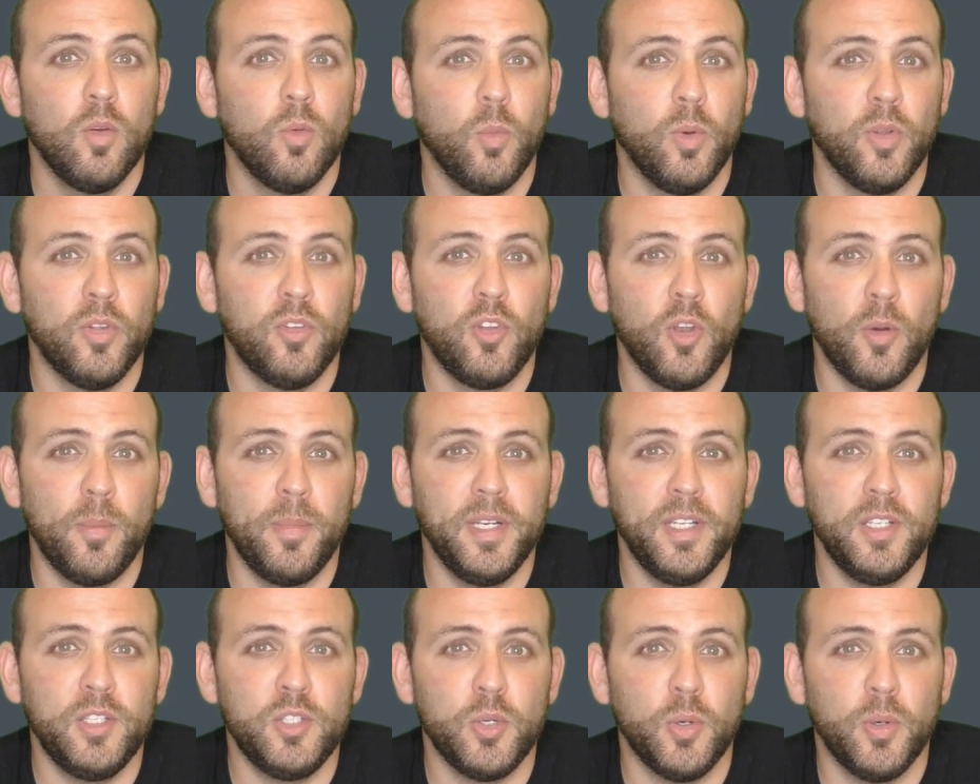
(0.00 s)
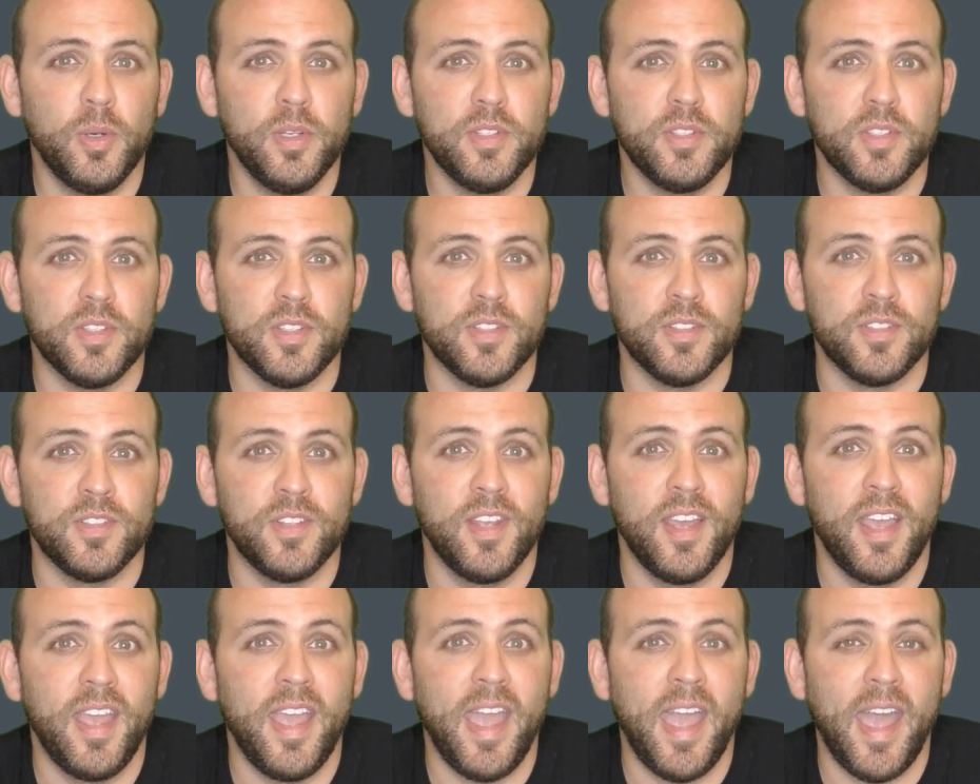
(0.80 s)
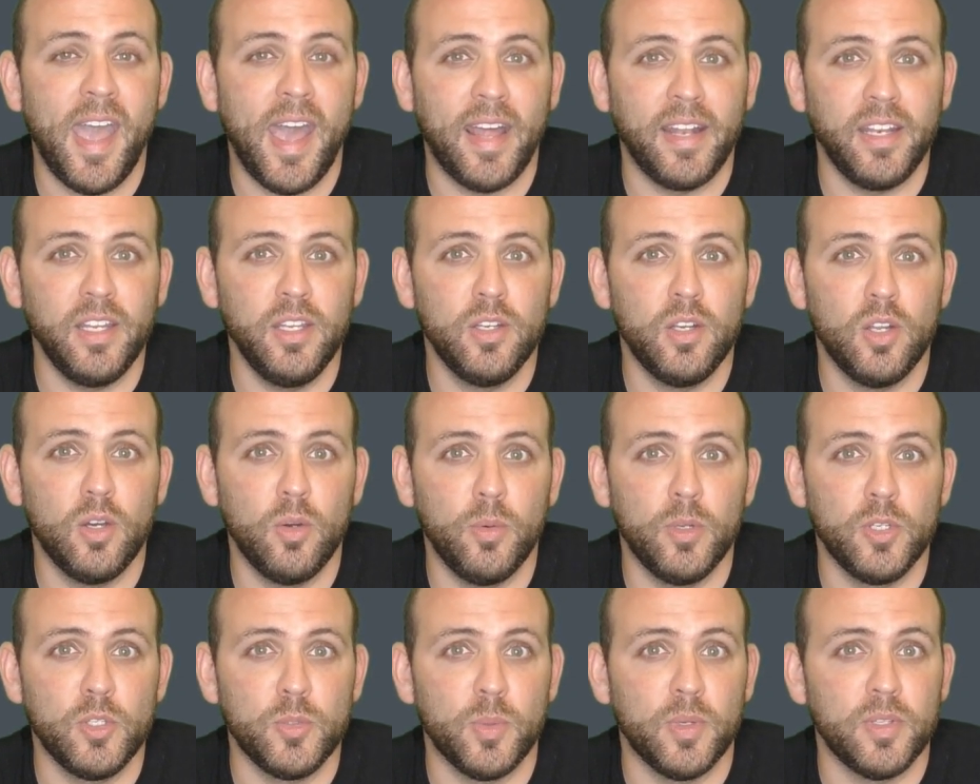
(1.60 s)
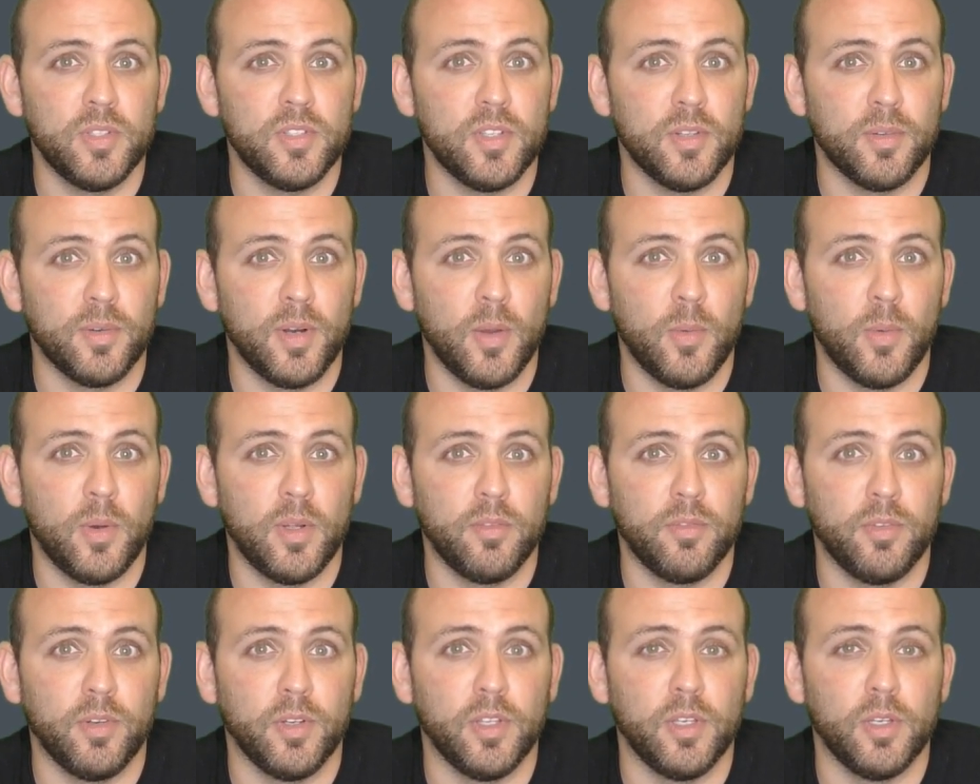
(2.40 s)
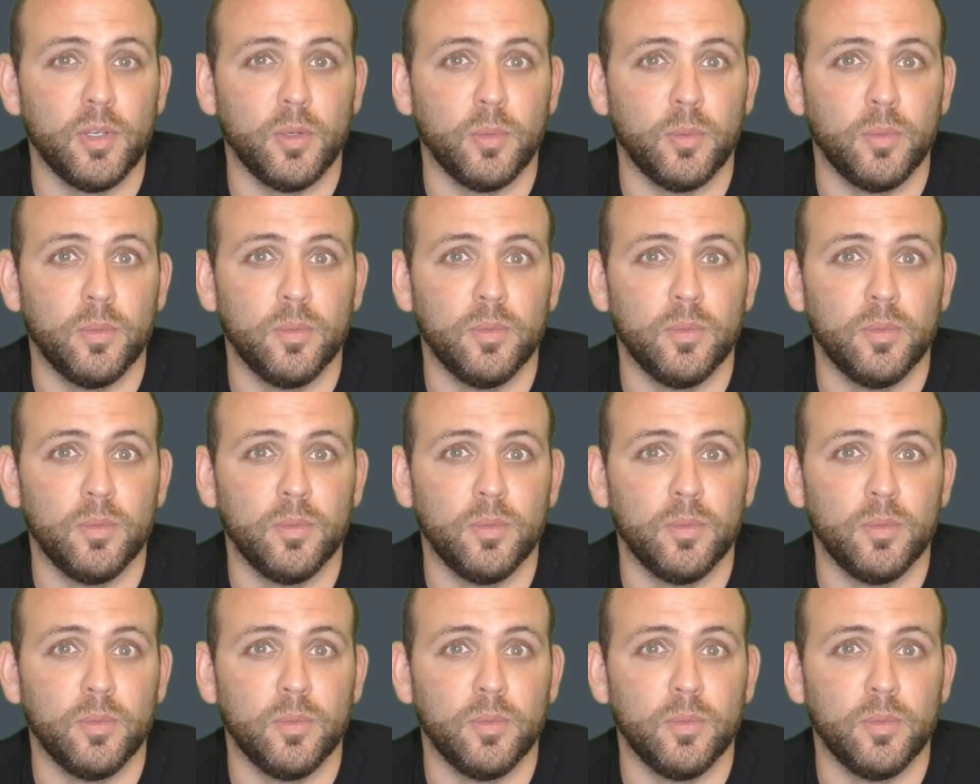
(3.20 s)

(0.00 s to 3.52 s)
With so many choices, how do you know which one's the right one for you?